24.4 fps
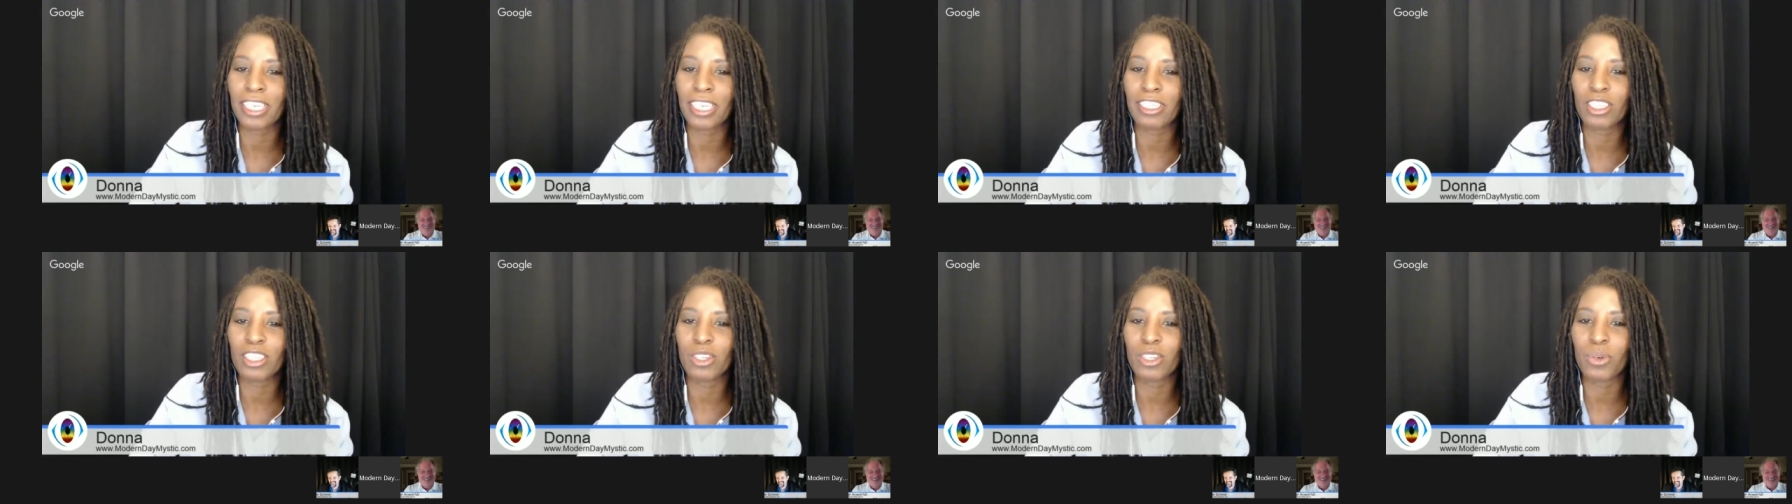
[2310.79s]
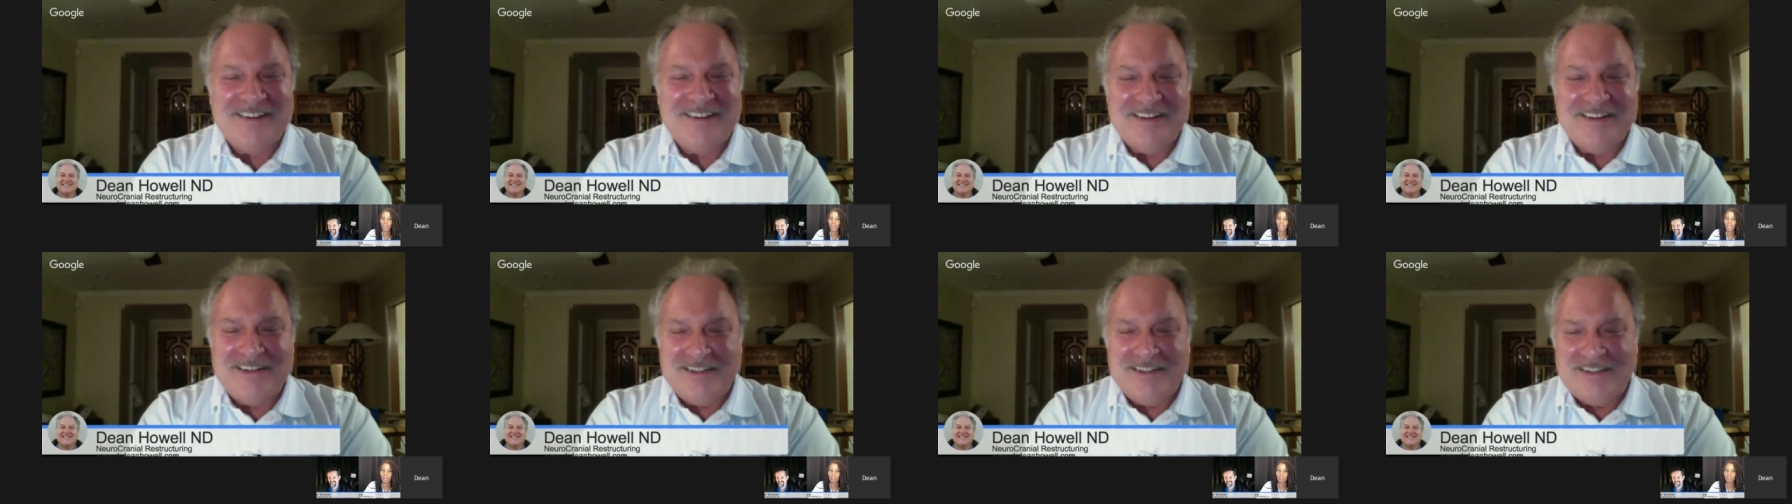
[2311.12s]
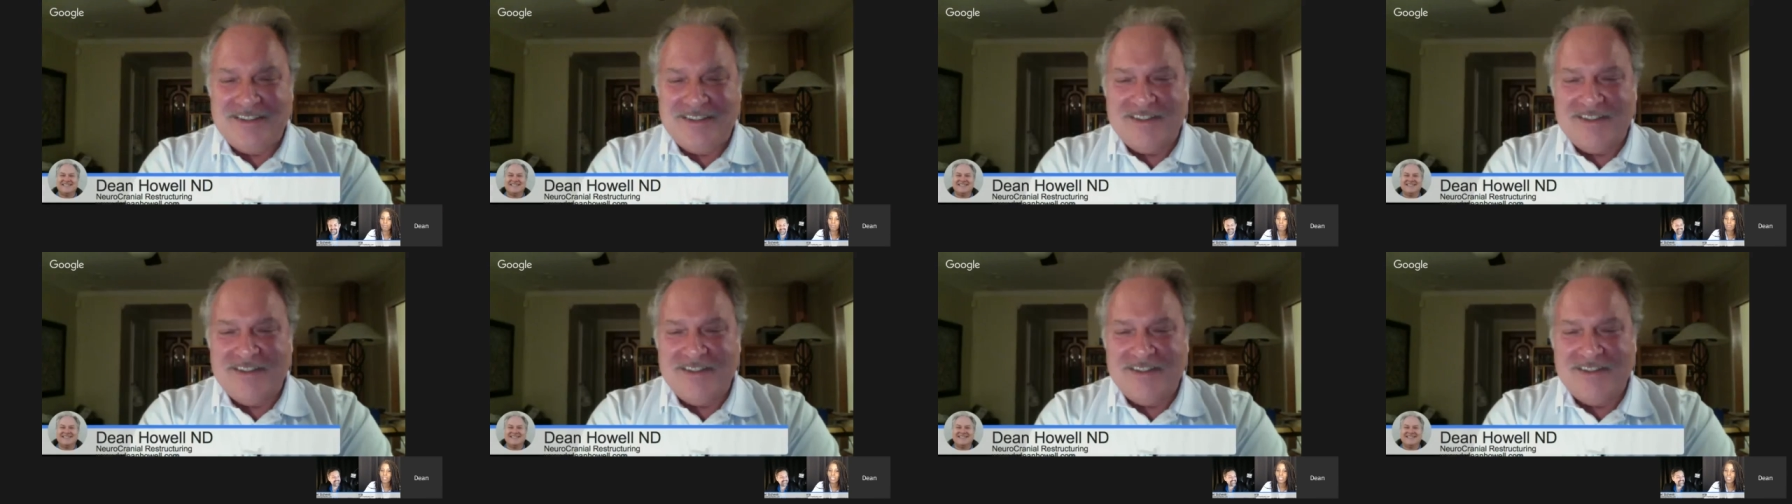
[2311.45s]
can you,
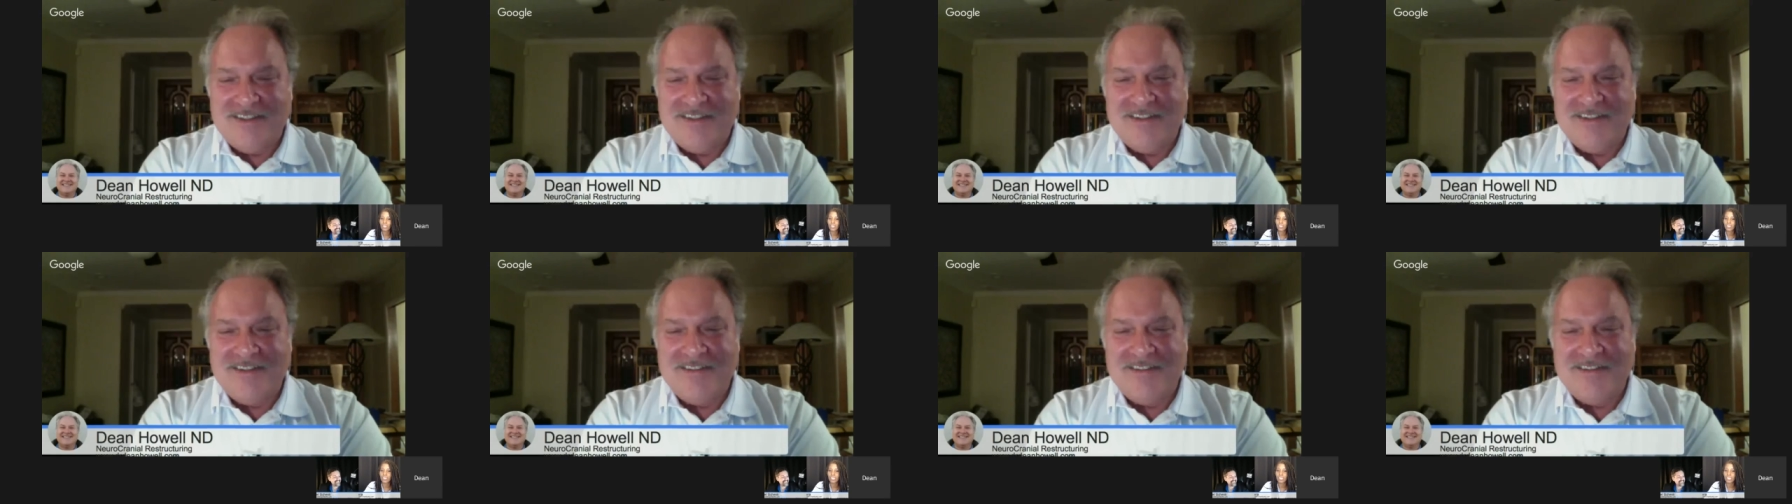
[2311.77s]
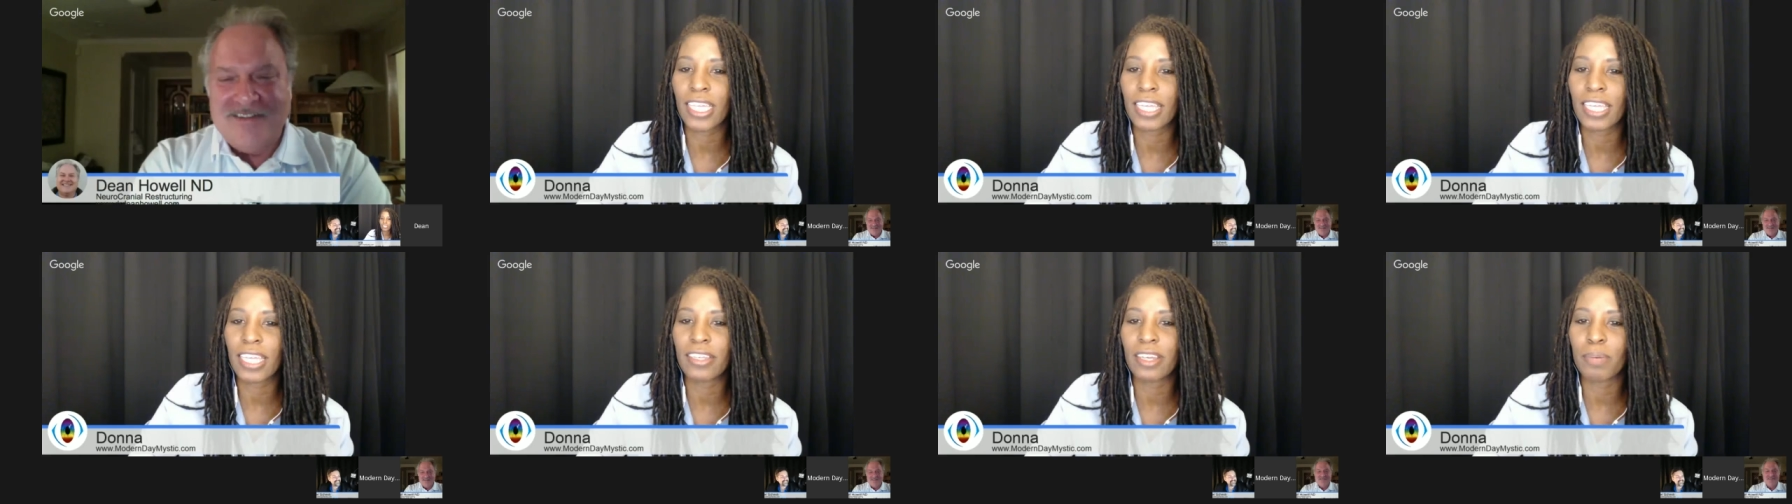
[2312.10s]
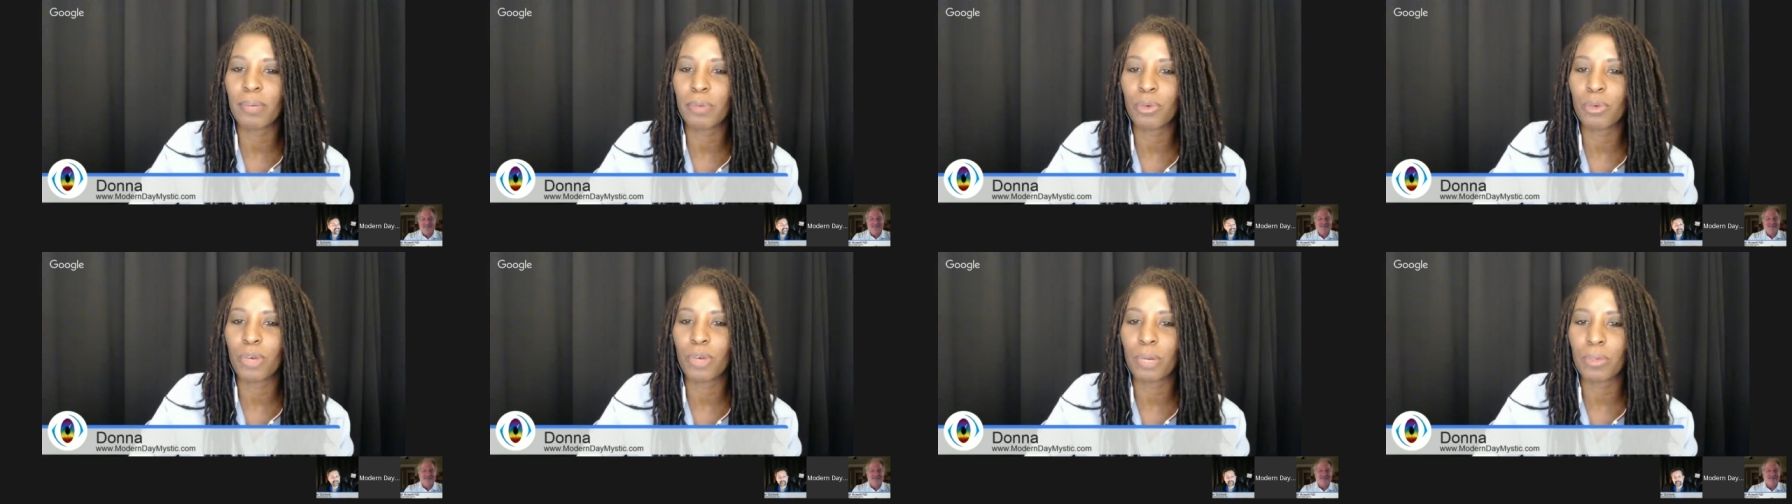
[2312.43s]
um, let's get that
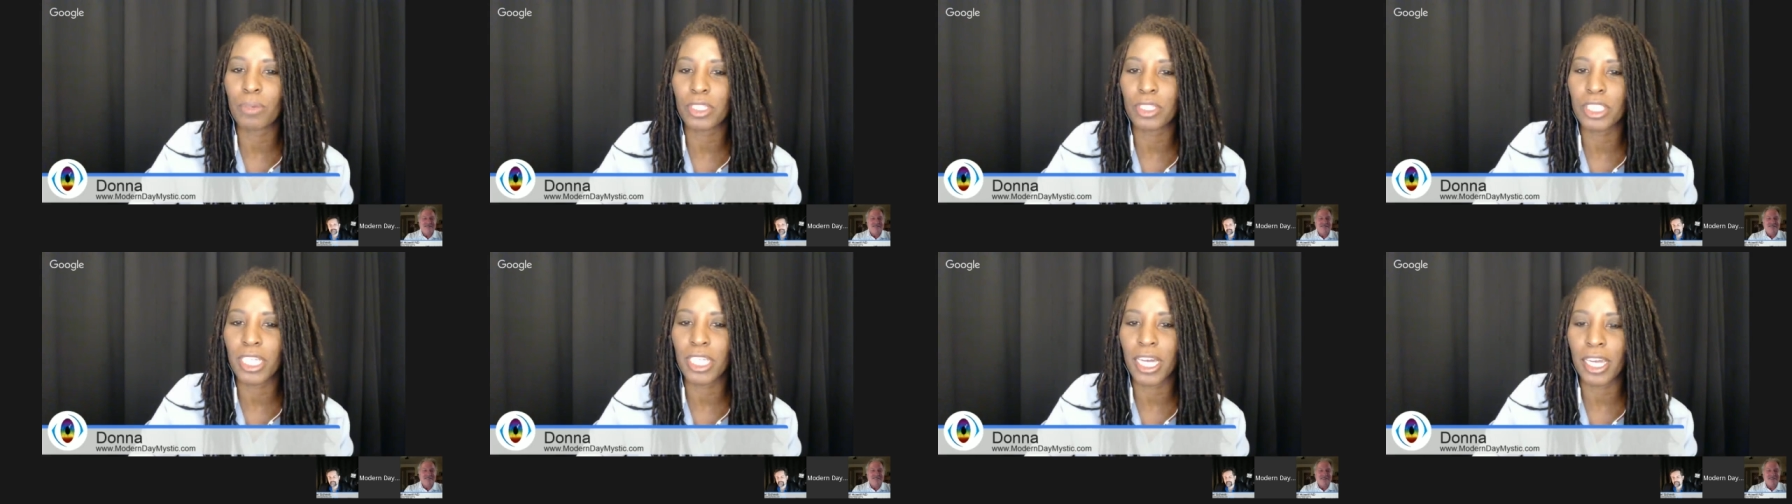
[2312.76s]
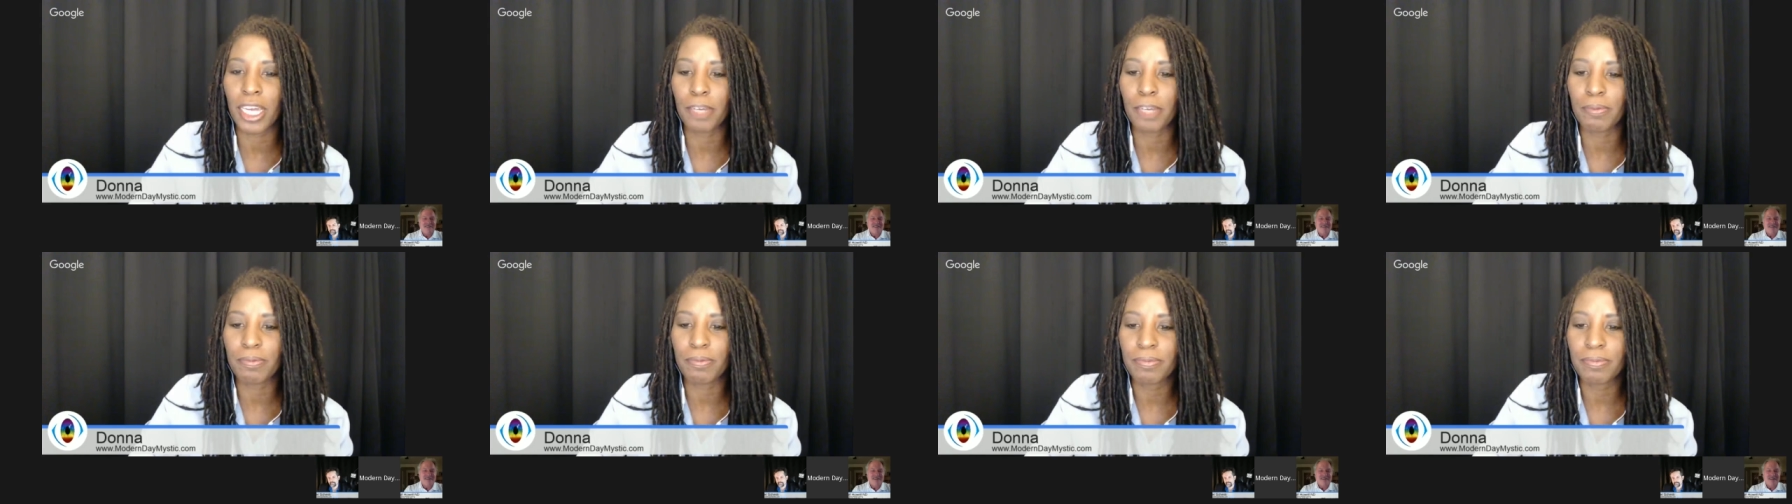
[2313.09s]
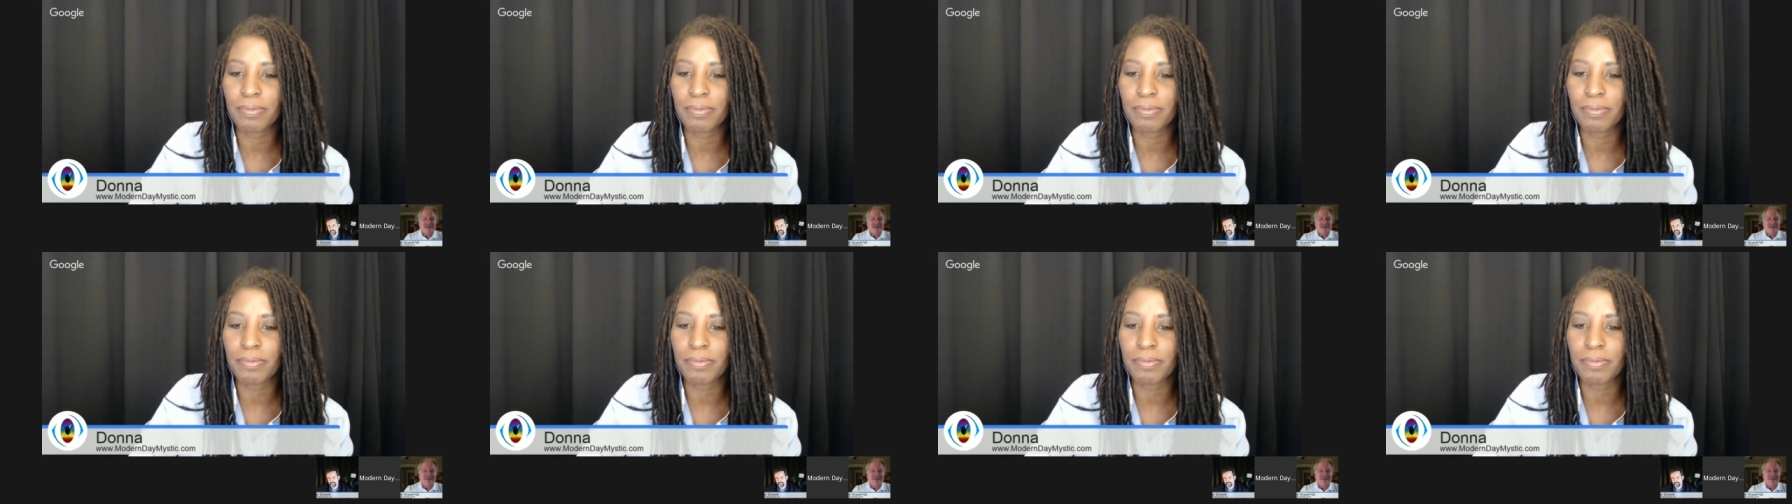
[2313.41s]
number one more time.